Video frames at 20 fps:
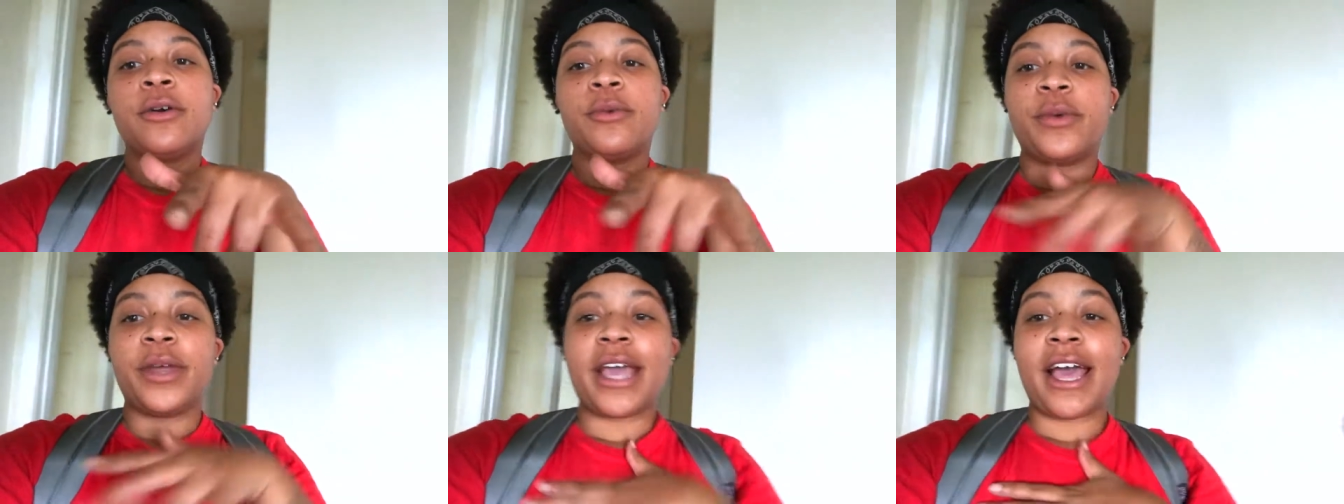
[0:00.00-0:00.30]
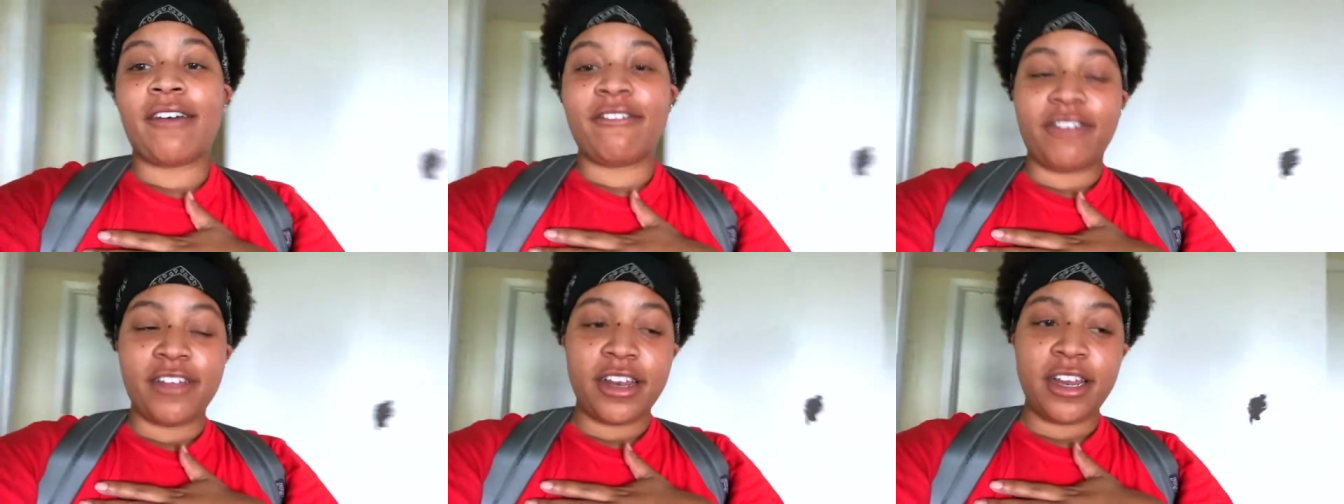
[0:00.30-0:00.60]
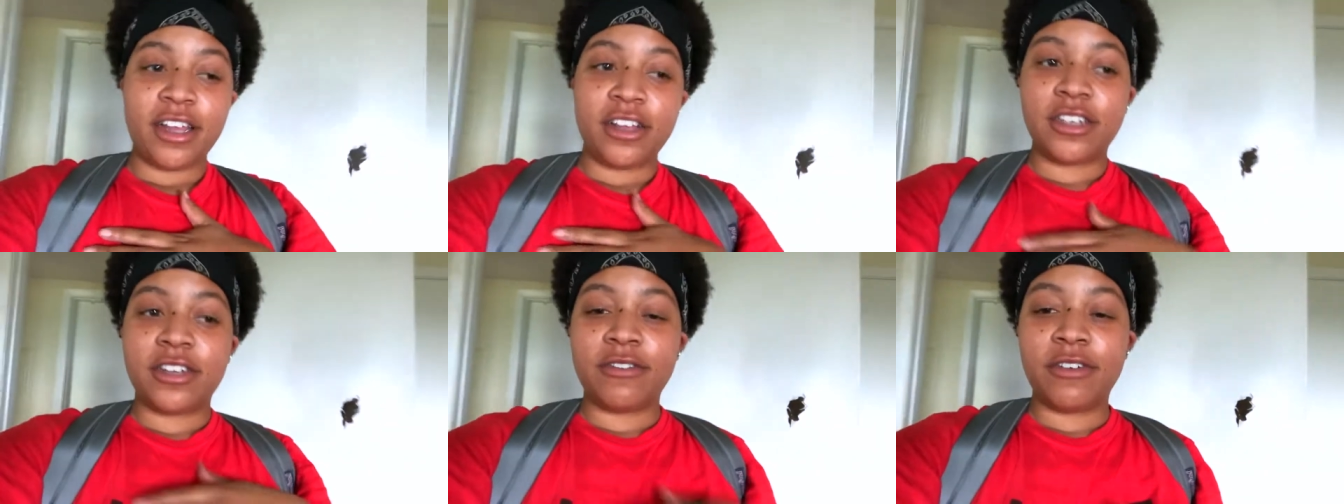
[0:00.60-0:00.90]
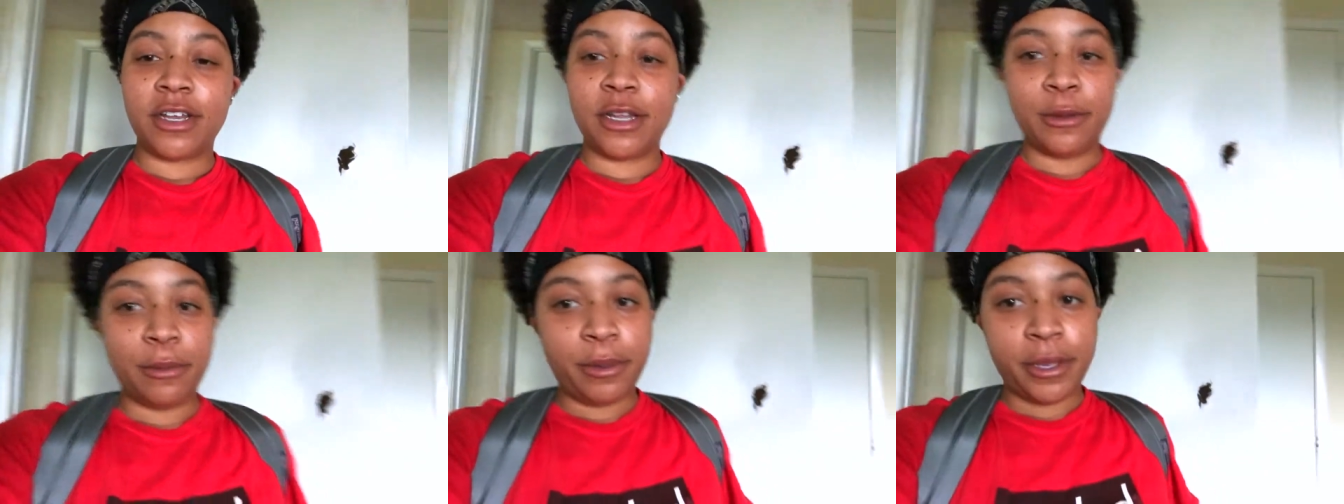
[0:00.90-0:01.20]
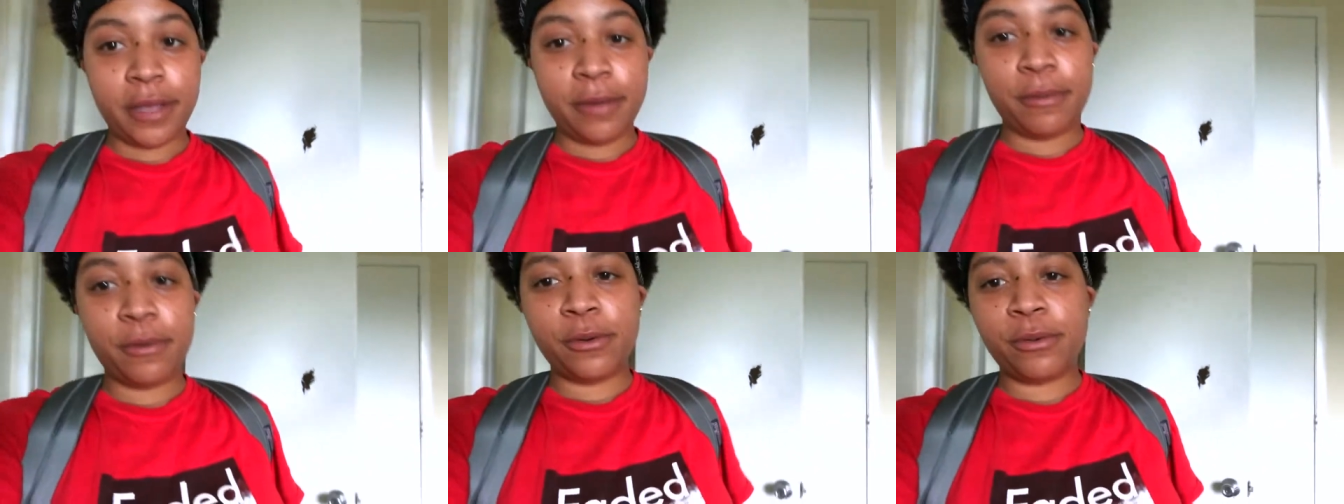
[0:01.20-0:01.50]
We got videos of other
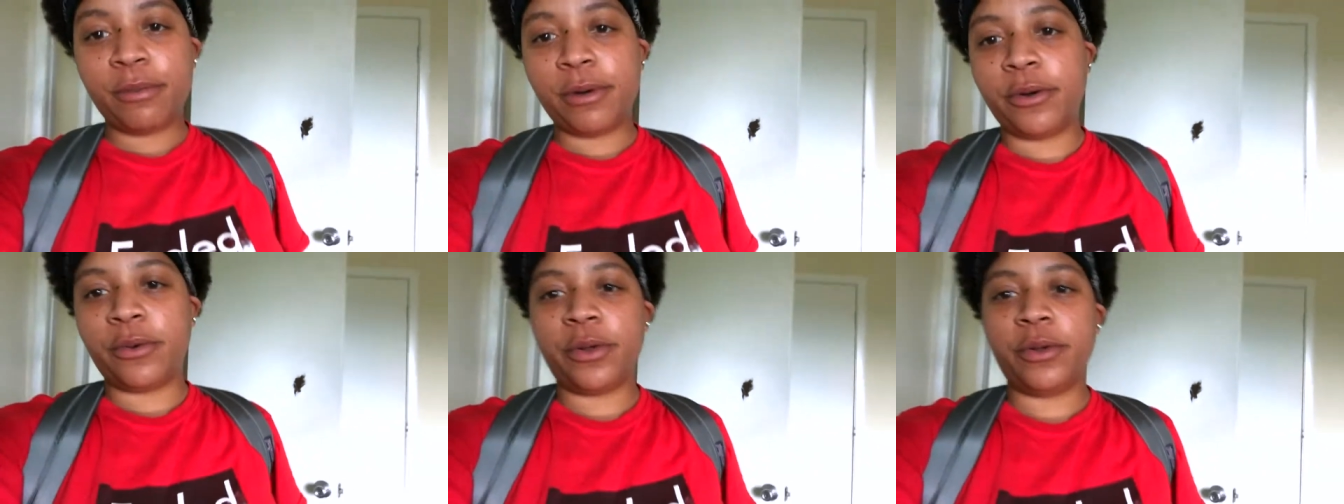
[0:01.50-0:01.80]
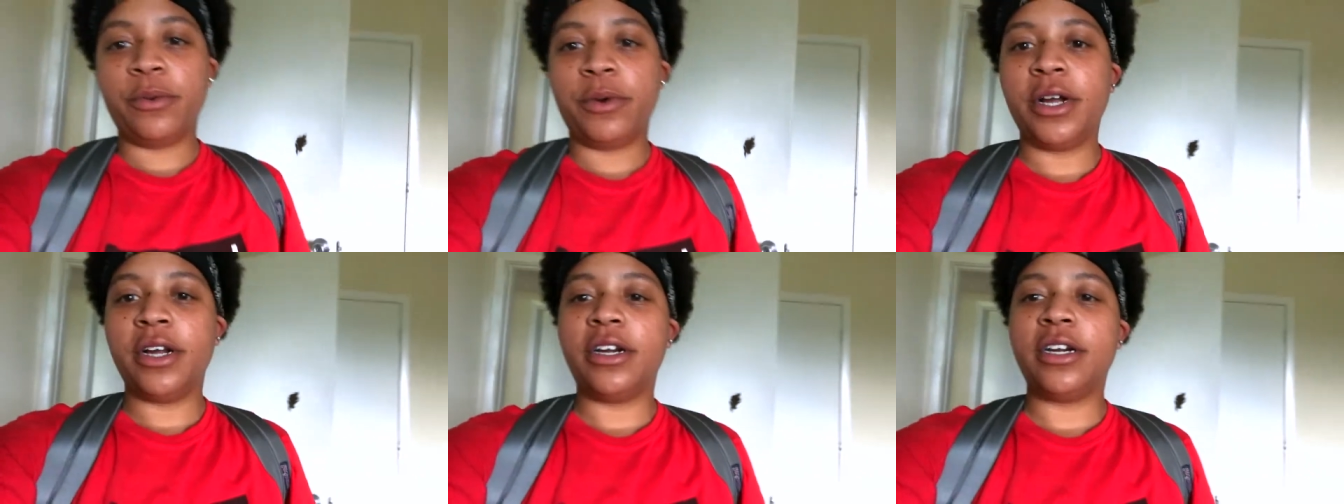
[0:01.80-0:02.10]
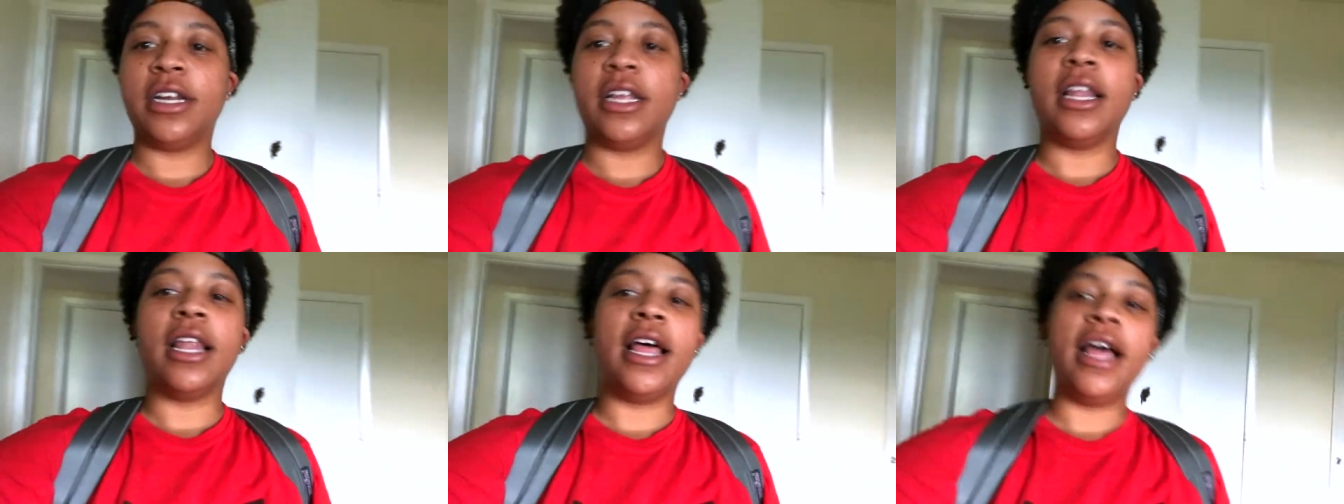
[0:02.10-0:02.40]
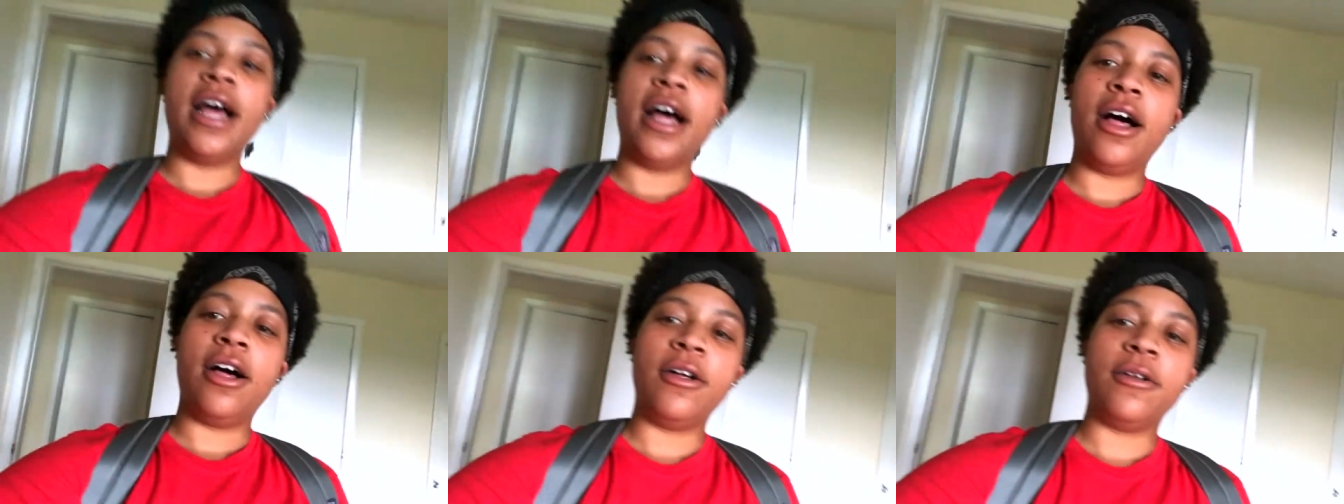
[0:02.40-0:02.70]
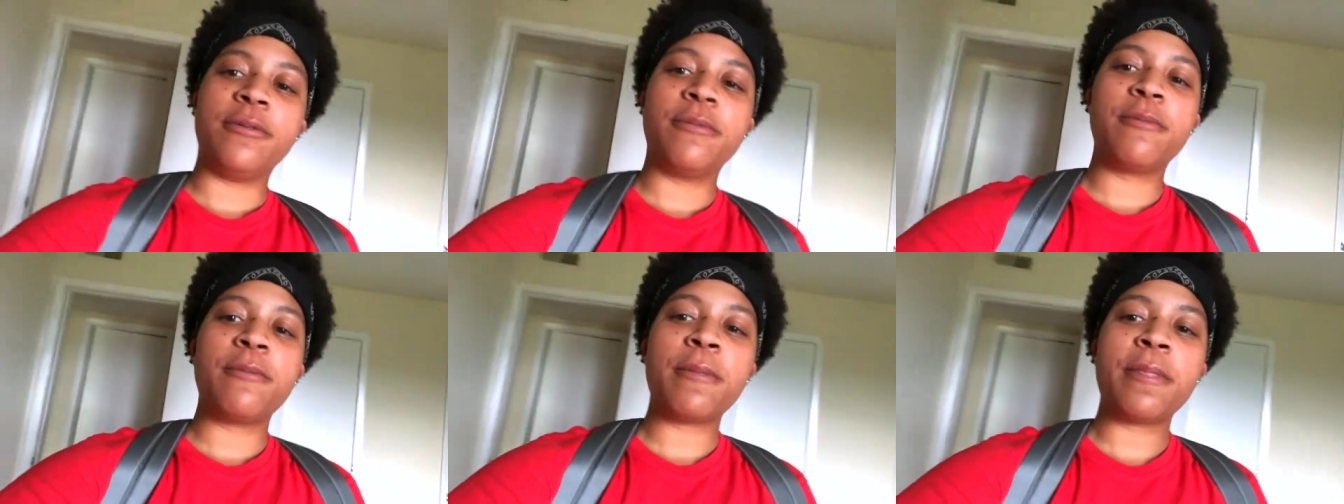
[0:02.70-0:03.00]
people, but we weren't
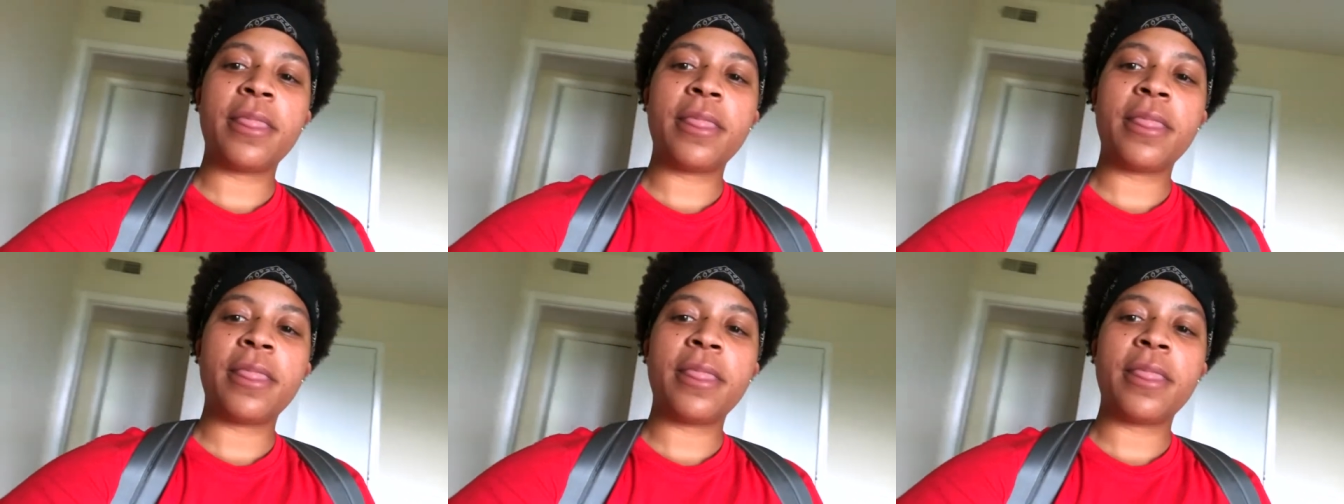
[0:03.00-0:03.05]
allowed